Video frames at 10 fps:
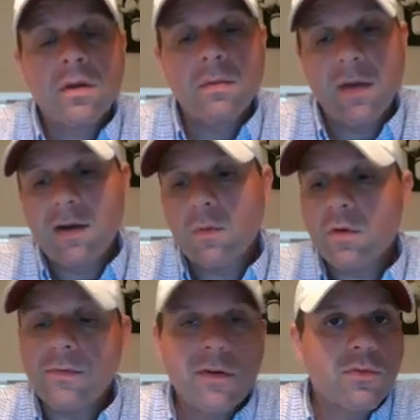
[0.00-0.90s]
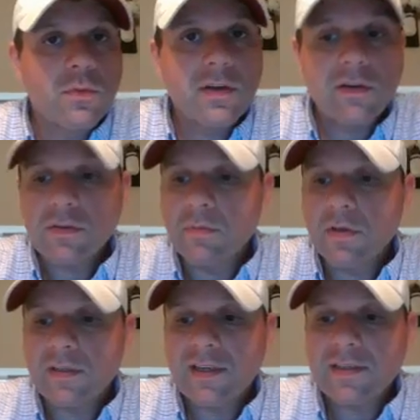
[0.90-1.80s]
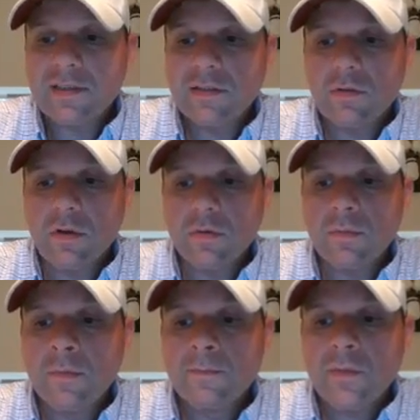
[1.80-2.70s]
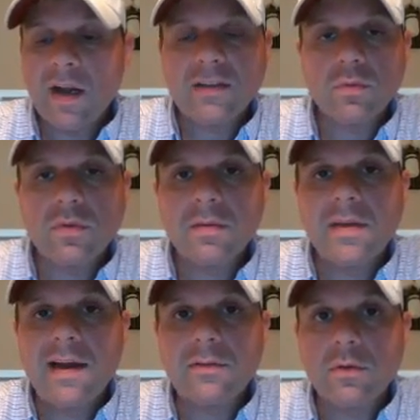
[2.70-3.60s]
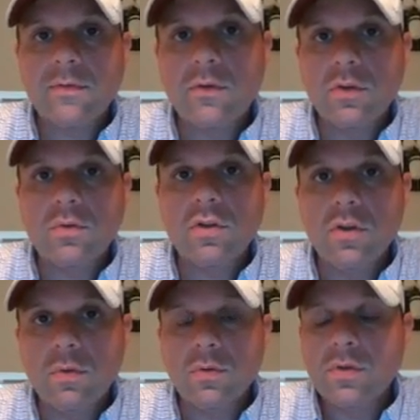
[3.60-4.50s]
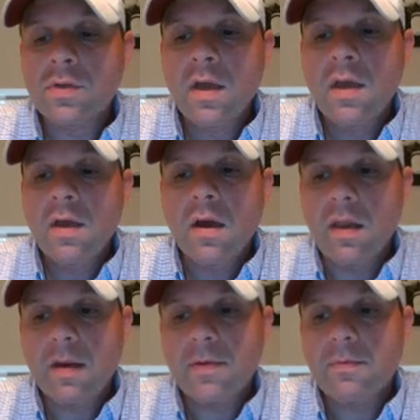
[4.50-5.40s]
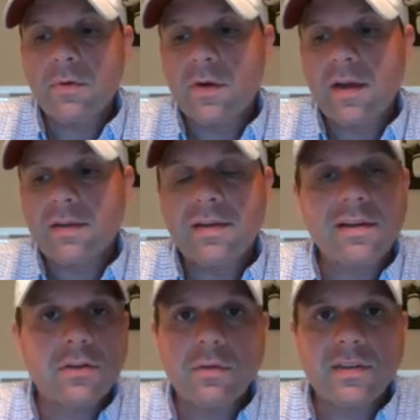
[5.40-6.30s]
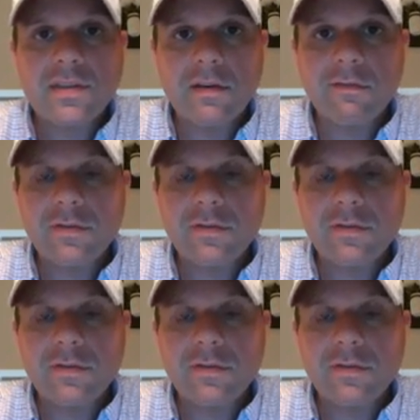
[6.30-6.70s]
It may not work for everyone else, but that's, you know, I just want it to be out there for you to use. A lot of people are not telling you this stuff.